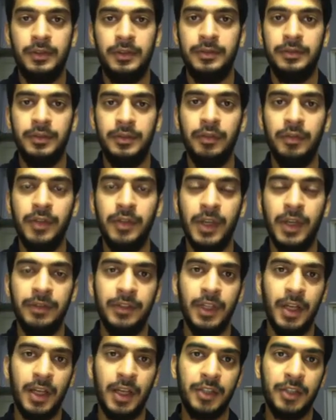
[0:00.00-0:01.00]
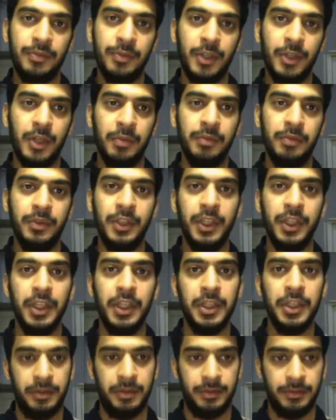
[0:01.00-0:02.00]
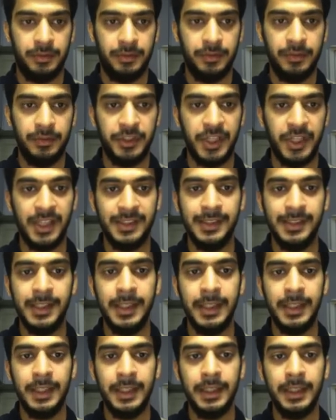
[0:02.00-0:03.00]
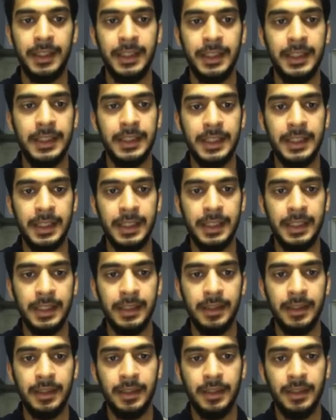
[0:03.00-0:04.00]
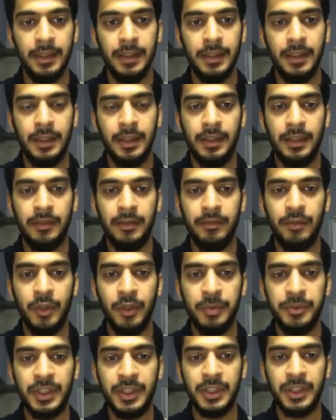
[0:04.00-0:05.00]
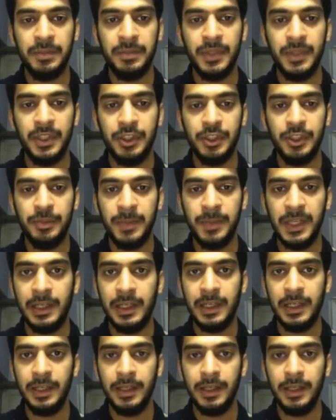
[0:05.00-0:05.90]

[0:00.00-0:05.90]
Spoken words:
Now we have the last pronoun ihr, which has the ending t, verb stem spiel